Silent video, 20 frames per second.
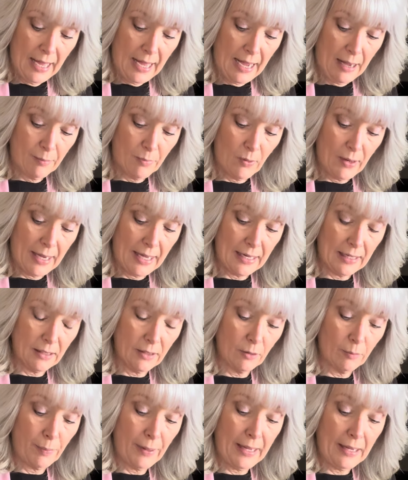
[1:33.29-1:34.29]
I'm going to add a
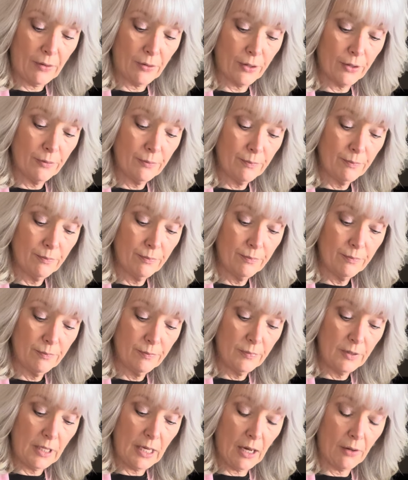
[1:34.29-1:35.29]
little powder.
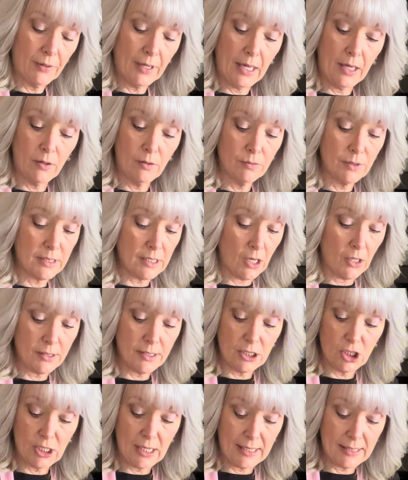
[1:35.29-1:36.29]
Y'all know
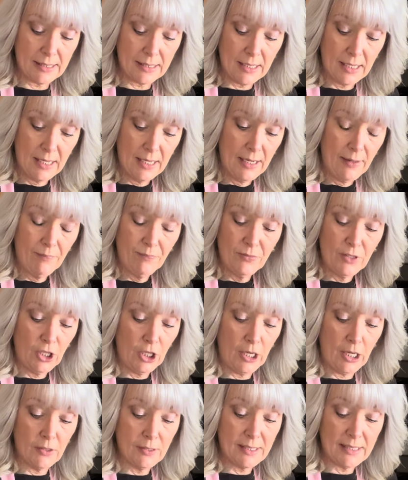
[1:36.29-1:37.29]
sausage has, you
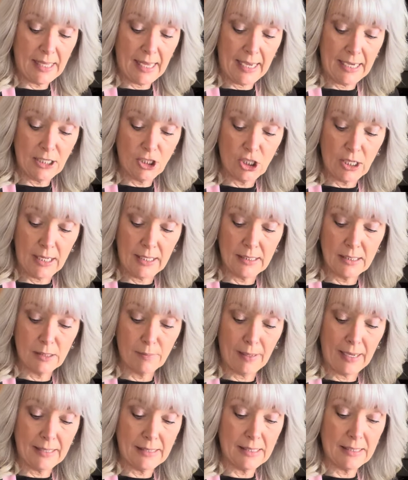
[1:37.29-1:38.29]
know, sage and
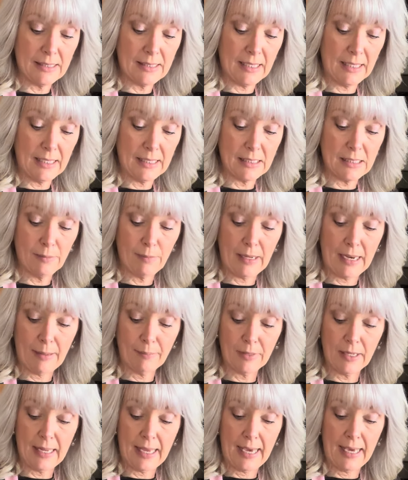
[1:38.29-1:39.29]
spices in it. But I'm
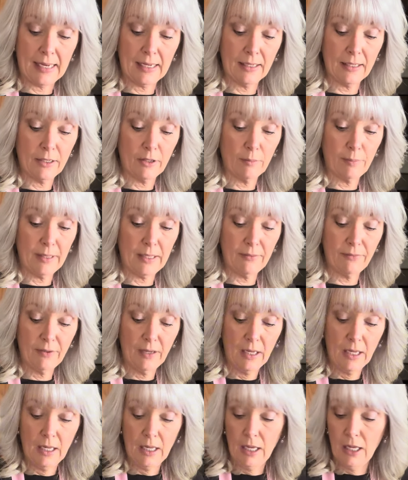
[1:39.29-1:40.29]
going to add a little bit of
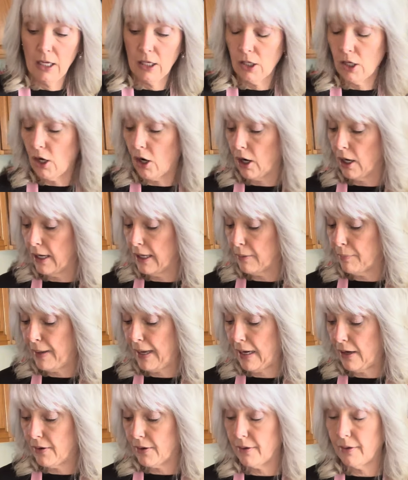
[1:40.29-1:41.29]
garlic
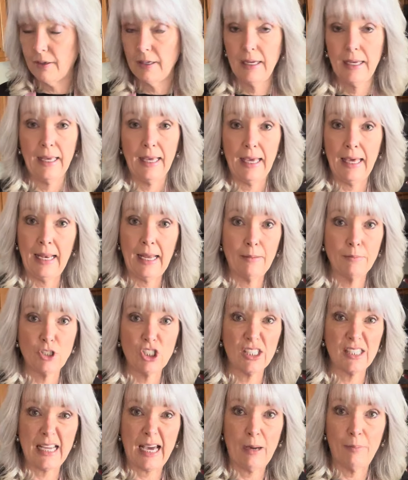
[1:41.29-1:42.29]
powder, and I'm
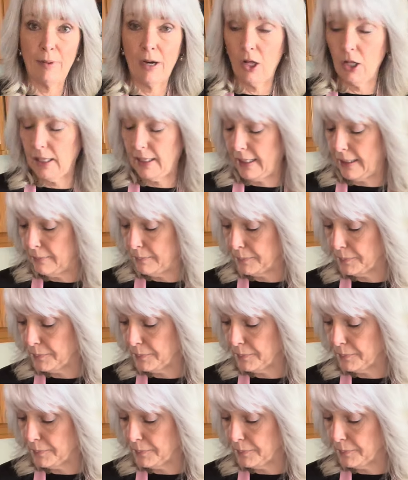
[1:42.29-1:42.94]
just eyeballing it.